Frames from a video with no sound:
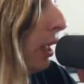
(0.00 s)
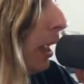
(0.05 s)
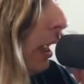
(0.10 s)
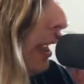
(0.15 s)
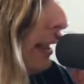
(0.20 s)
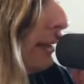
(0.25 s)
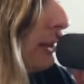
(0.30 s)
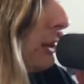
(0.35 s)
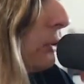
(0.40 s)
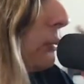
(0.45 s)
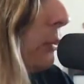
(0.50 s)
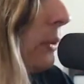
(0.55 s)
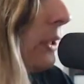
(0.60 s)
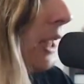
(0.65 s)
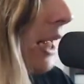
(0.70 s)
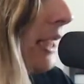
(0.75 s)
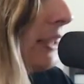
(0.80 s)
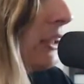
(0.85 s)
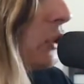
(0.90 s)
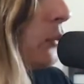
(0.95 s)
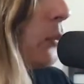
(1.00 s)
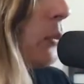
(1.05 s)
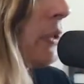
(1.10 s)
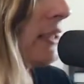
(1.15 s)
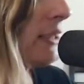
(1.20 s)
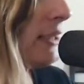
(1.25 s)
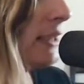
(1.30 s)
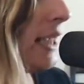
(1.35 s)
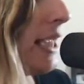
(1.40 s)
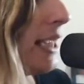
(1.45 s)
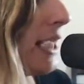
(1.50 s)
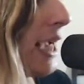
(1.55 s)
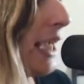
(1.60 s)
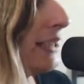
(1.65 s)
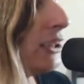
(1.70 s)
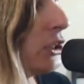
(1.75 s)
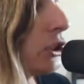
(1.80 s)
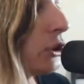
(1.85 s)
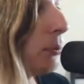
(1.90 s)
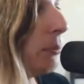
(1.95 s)
I just want to say
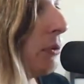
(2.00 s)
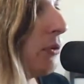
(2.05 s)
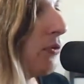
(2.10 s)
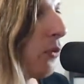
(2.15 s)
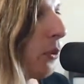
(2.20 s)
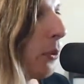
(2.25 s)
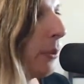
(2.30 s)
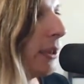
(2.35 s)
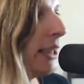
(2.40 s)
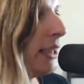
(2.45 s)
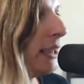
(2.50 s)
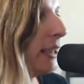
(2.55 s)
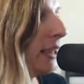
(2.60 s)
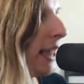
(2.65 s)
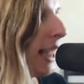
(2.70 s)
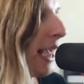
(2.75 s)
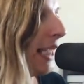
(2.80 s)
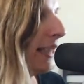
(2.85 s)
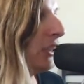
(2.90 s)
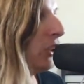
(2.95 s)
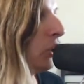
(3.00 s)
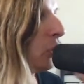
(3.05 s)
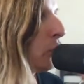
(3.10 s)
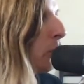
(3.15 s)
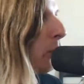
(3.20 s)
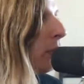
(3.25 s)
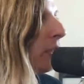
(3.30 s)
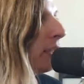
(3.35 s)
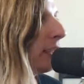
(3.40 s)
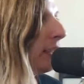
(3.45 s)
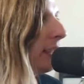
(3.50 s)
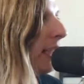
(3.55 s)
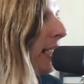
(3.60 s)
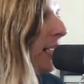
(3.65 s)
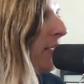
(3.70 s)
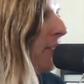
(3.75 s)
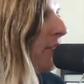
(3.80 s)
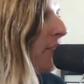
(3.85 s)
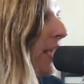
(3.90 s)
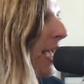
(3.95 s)
before we get to that, I just want to
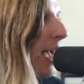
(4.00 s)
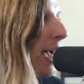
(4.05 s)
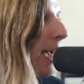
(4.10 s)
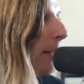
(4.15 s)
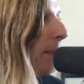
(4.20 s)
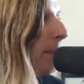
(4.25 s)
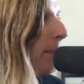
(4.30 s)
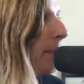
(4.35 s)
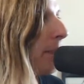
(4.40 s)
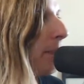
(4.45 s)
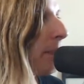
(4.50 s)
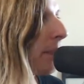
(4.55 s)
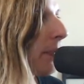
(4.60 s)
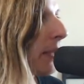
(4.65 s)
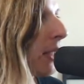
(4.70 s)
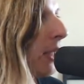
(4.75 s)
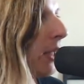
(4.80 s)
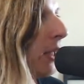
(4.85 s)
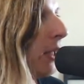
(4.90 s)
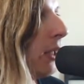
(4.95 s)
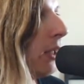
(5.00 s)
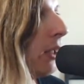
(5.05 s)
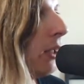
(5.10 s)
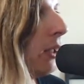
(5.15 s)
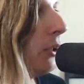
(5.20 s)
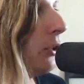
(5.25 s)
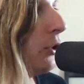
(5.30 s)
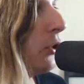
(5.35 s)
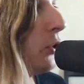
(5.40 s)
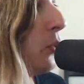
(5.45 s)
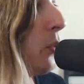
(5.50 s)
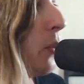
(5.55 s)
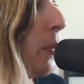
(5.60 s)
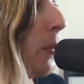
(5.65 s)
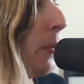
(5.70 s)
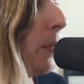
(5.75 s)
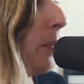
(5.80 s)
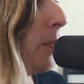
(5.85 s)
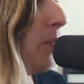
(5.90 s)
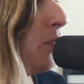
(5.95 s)
say that you
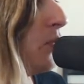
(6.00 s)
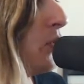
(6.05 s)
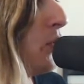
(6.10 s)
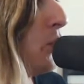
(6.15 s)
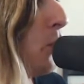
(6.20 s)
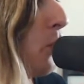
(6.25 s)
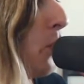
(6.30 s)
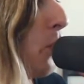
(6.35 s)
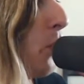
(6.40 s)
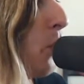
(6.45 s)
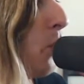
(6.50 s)
you